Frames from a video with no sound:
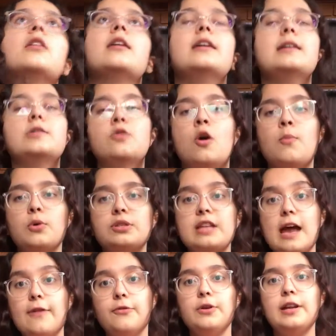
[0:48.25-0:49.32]
is almost
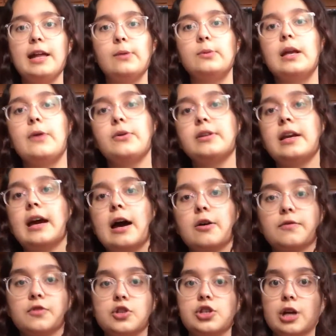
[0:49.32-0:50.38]
every day when I would get out
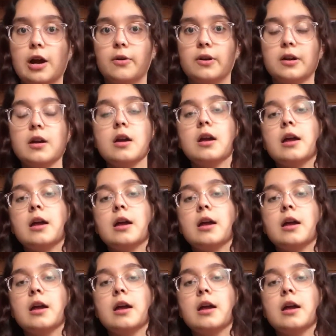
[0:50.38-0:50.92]
of the shower,